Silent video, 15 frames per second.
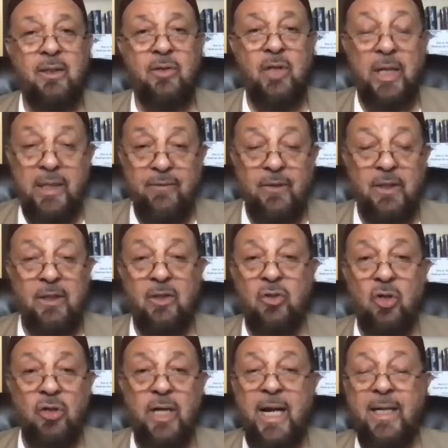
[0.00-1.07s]
not even in the
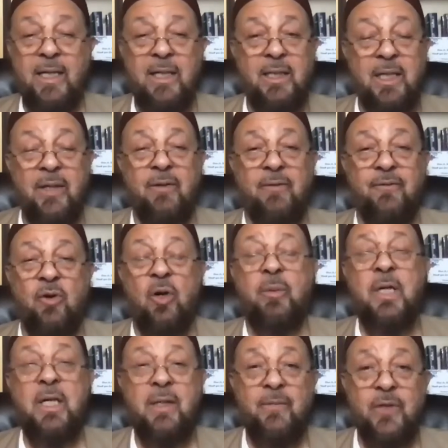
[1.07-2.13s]
Quran in another form.